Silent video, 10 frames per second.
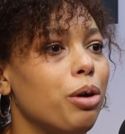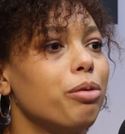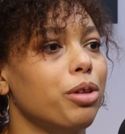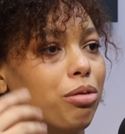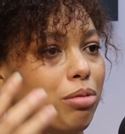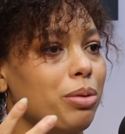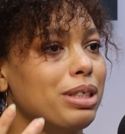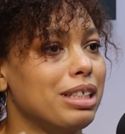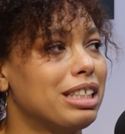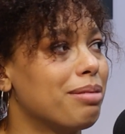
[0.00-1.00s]
overthrow
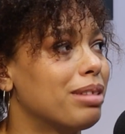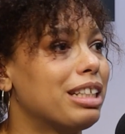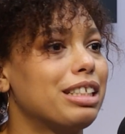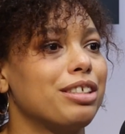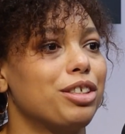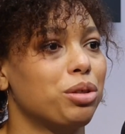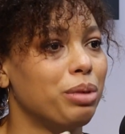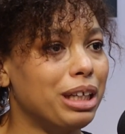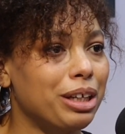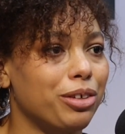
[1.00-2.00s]
a system than to
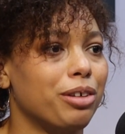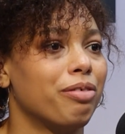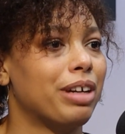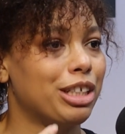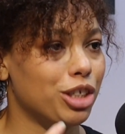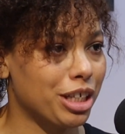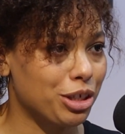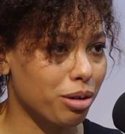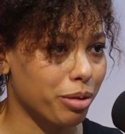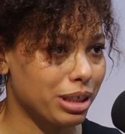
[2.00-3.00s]
tweak it or to find
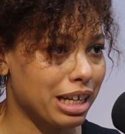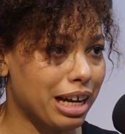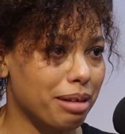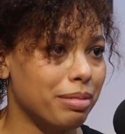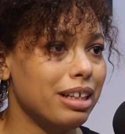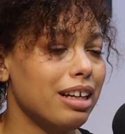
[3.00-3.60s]
change over time.